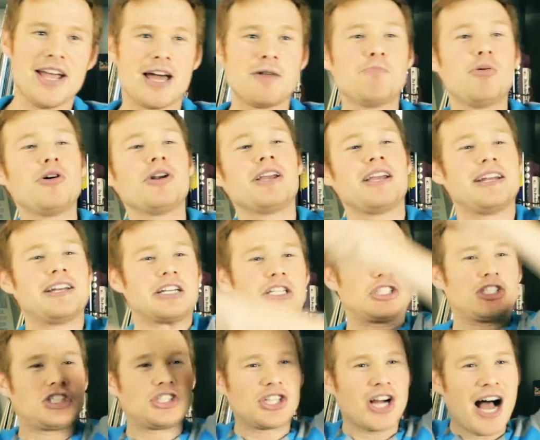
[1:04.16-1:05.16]
and put it in a
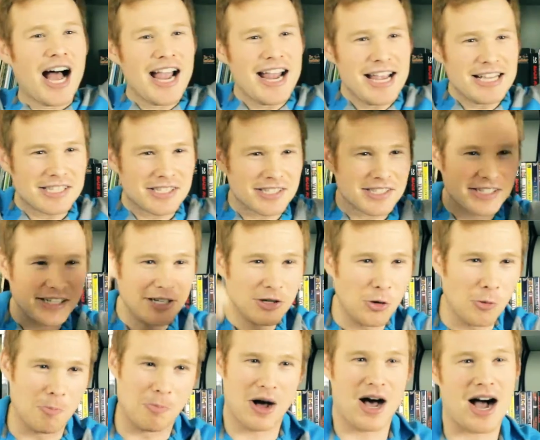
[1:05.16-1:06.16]
giant
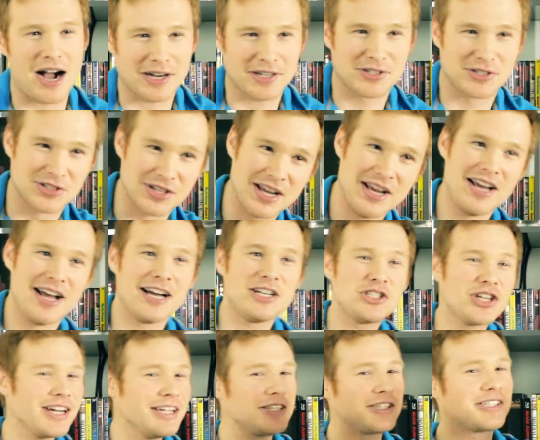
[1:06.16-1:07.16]
steel box. A
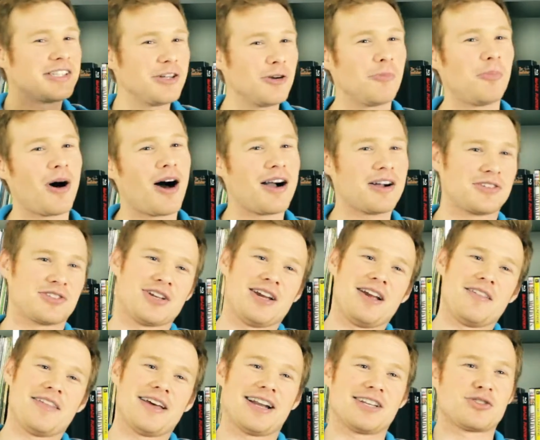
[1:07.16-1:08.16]
giant steel box
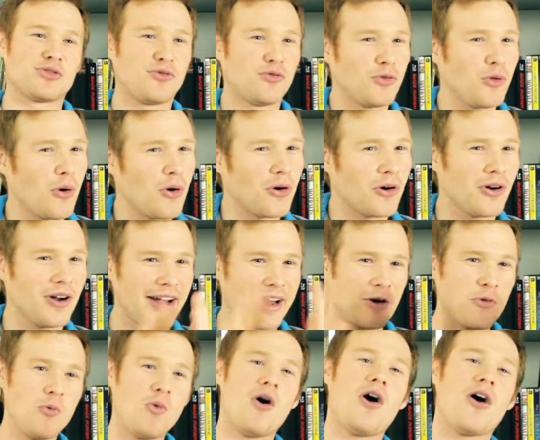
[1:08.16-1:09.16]
that has a floor
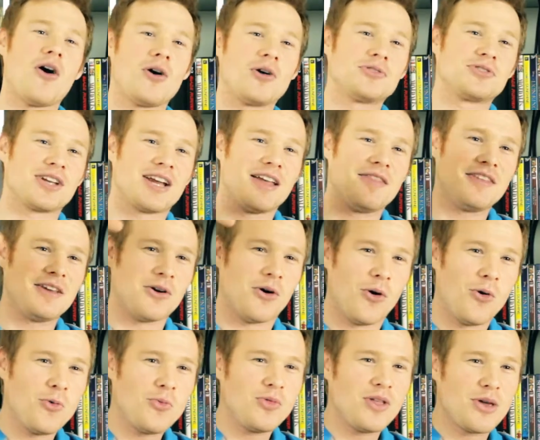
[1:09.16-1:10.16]
and walls, and the
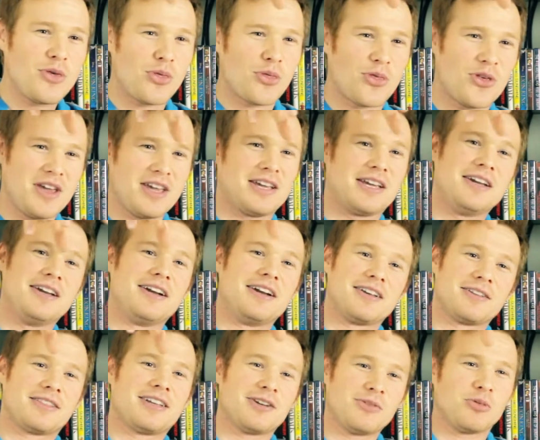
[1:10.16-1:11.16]
only thing
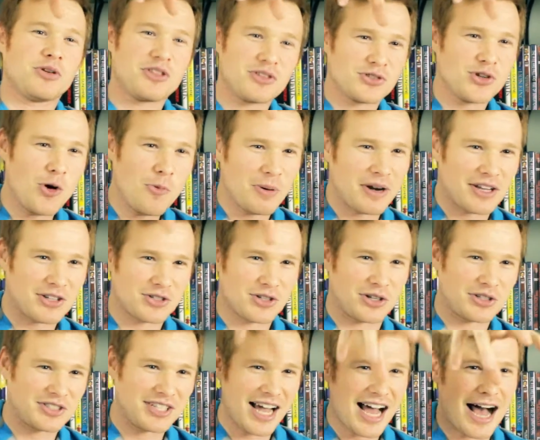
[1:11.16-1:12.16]
there where there's an opening is
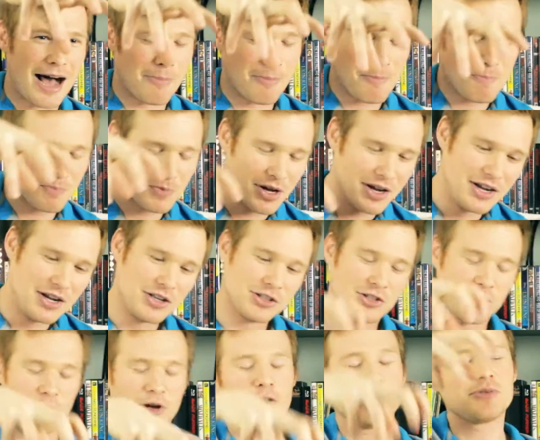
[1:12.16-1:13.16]
on top.
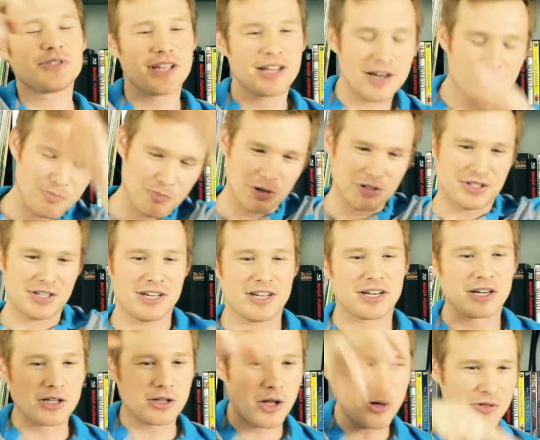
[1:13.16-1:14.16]
So he opens that up, puts it in,
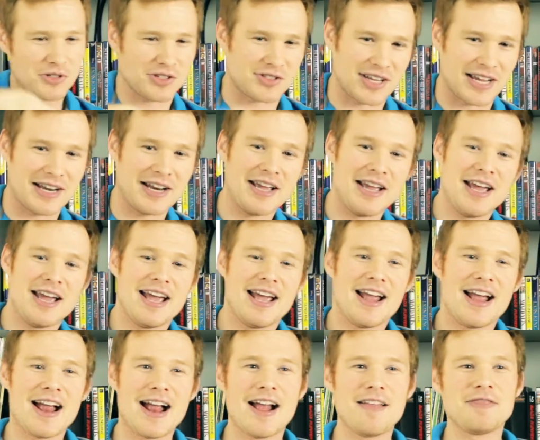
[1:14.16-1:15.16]
and closes it,
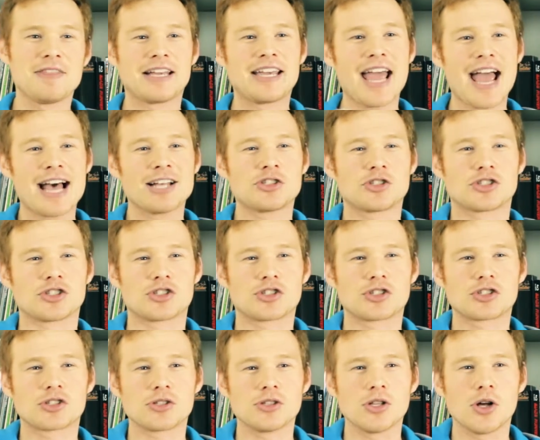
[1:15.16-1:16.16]
and the gas just
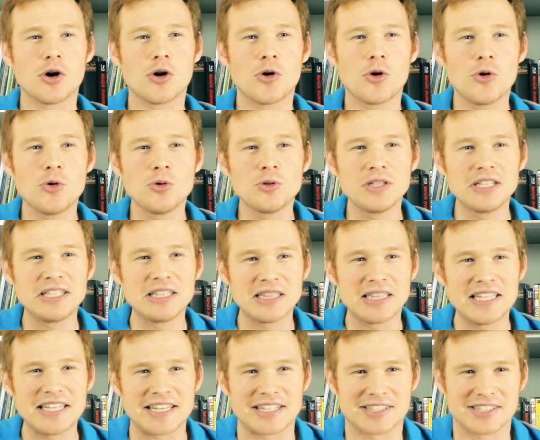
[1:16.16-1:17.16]
slowly
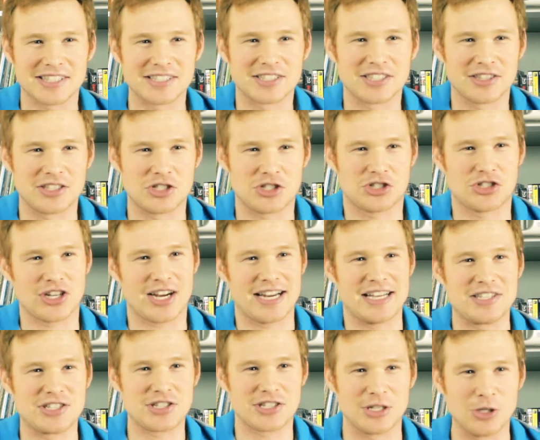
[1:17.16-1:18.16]
leaks into this
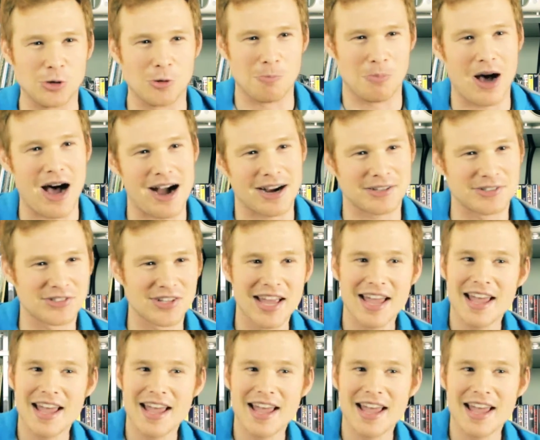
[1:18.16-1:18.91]
giant steel box.